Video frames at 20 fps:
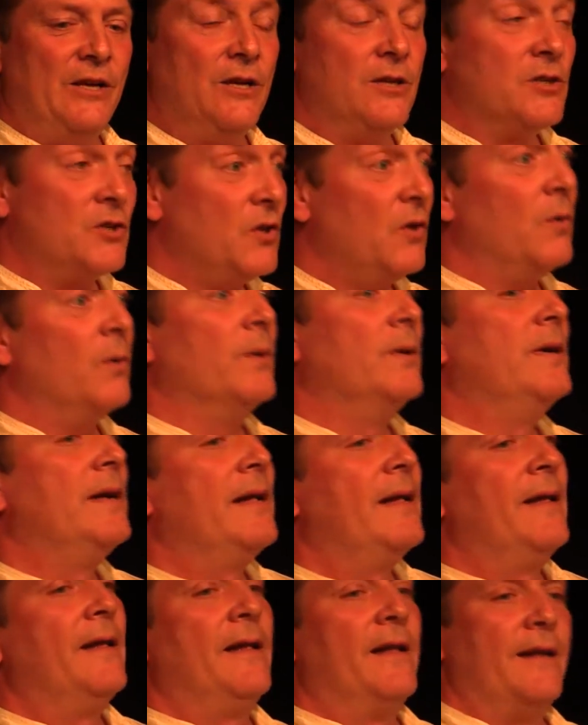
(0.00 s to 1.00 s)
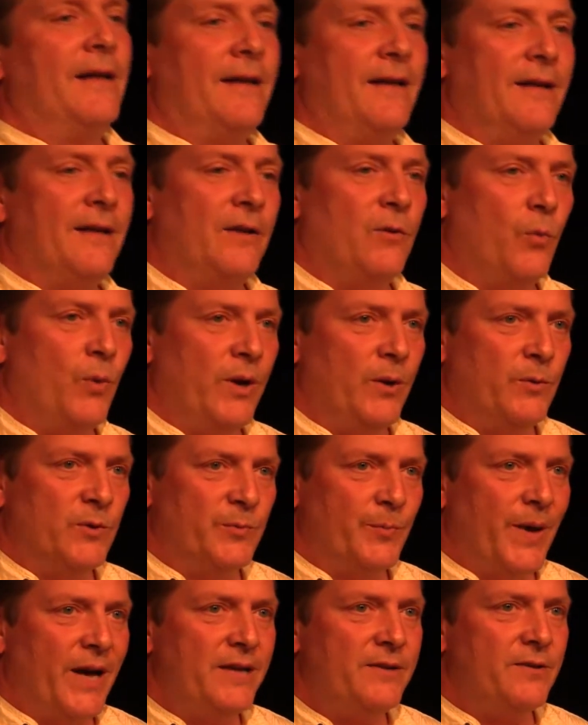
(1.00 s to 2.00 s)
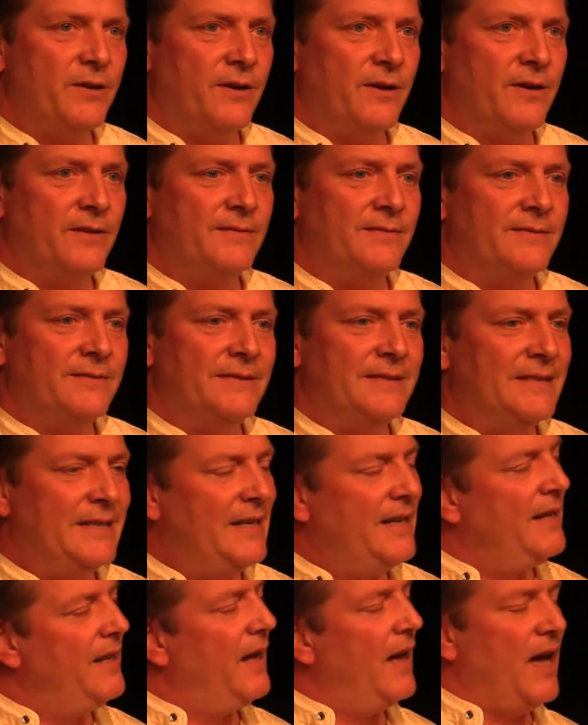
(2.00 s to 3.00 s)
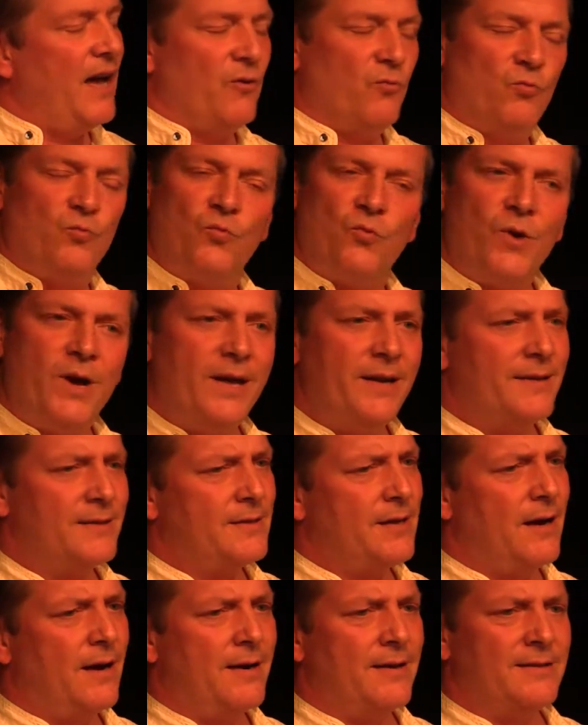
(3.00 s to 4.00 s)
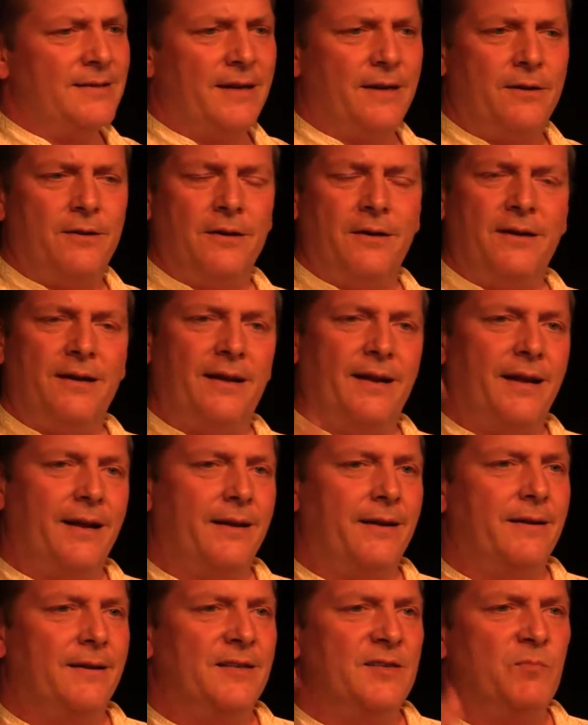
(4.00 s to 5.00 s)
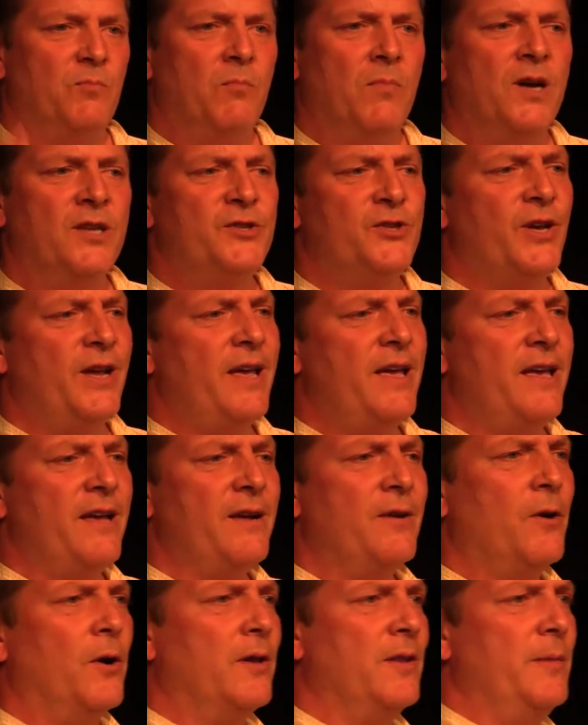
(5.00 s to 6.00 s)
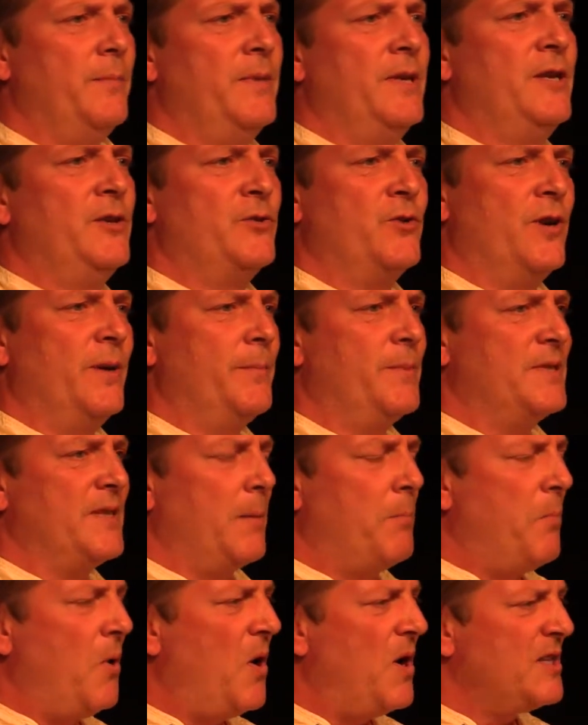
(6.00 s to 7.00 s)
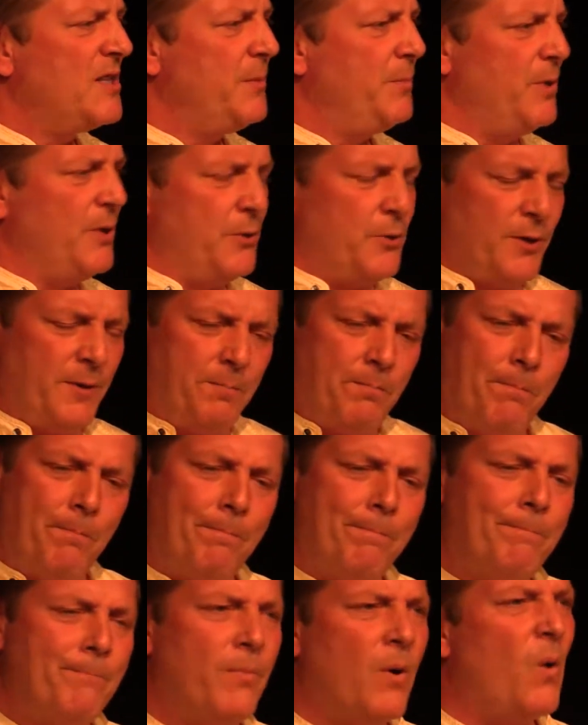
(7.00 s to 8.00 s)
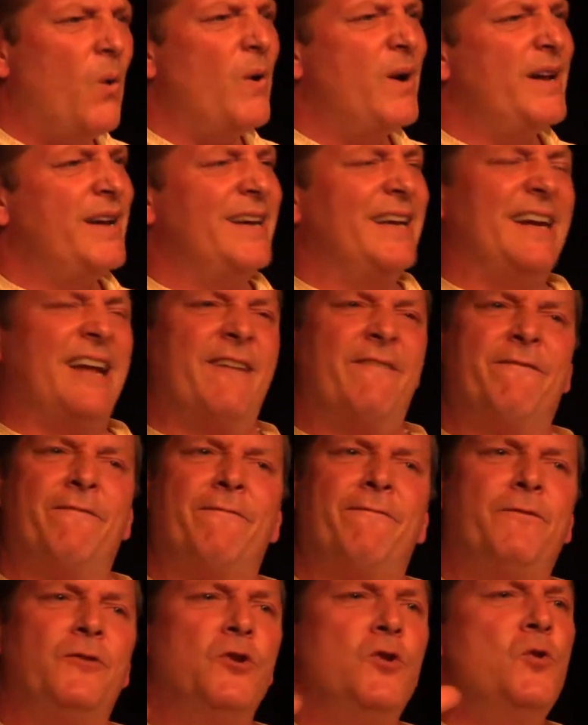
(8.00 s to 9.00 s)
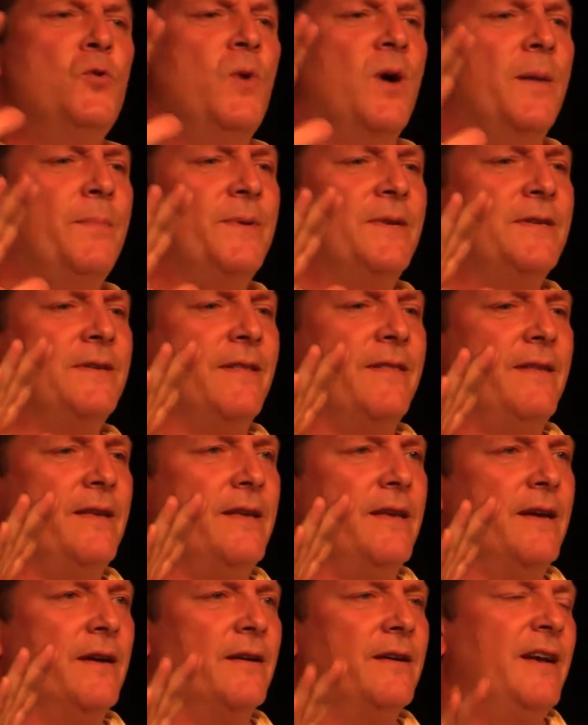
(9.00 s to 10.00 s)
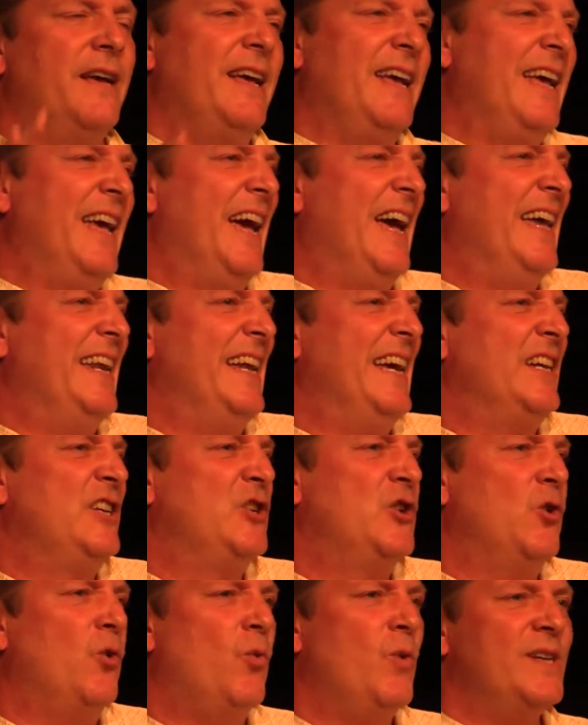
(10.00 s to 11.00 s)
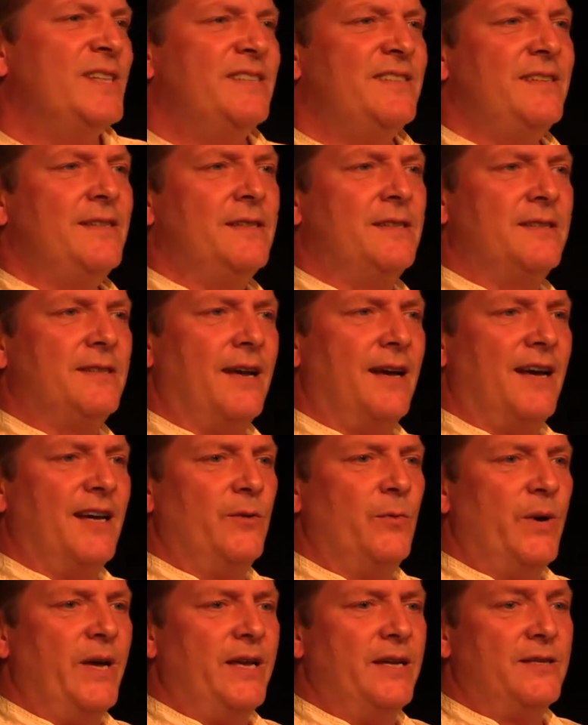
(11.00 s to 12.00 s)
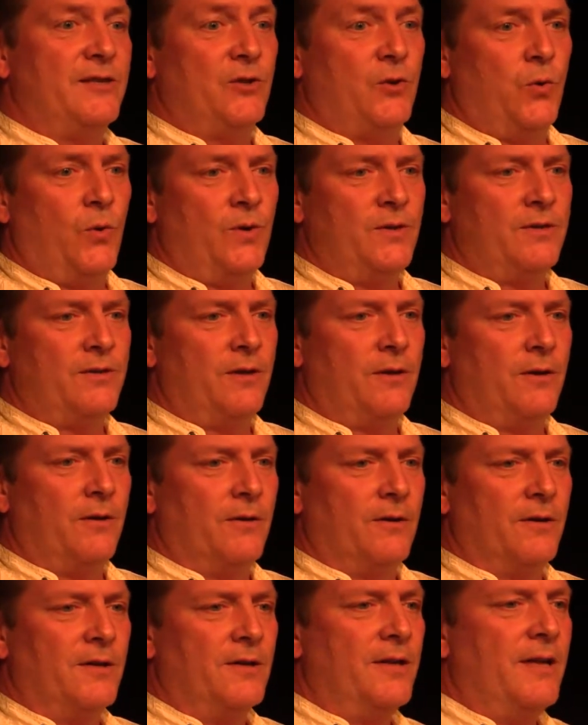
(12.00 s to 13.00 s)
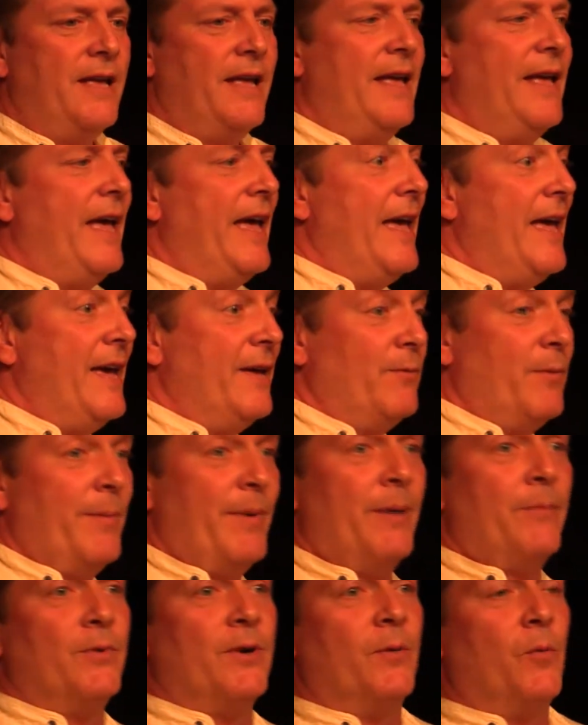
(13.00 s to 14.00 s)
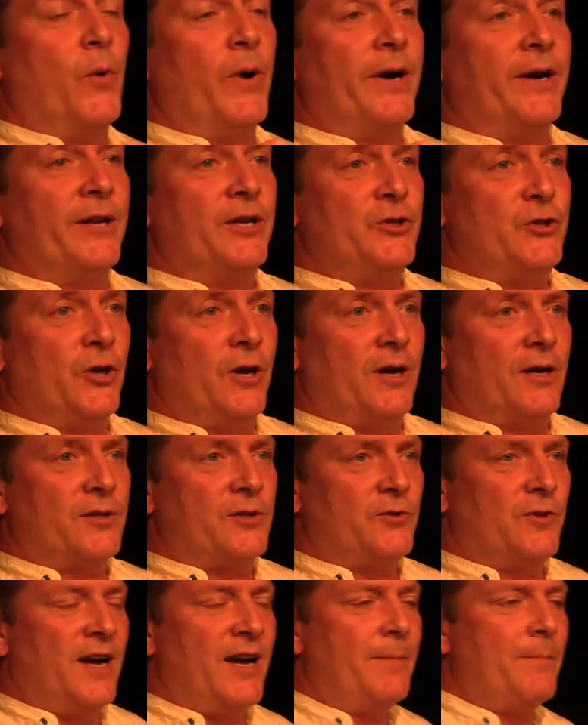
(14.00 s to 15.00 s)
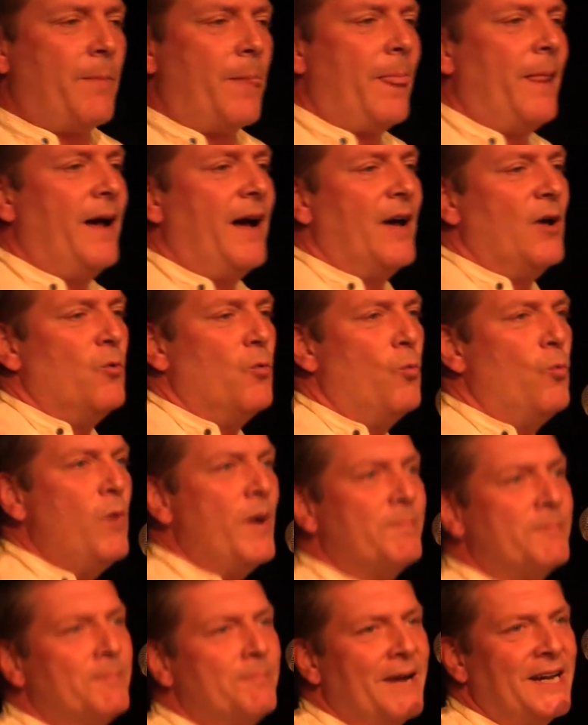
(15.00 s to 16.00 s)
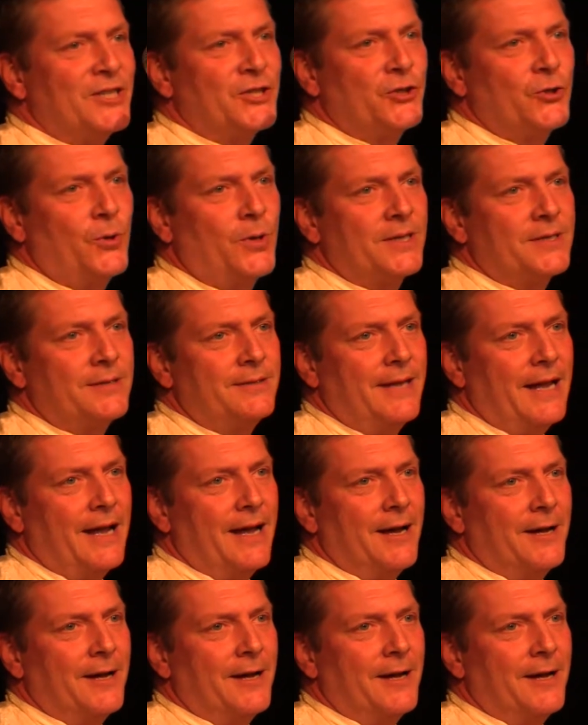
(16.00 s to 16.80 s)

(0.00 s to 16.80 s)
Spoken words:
So, when it was my turn, I ran as hard as I could, and I got as much air on the mini tramp as I possibly could. Boing! And I flew up into the air, and I twisted sideways towards the girl. And remember, I'm wearing a jock strap. I whipped my shorts down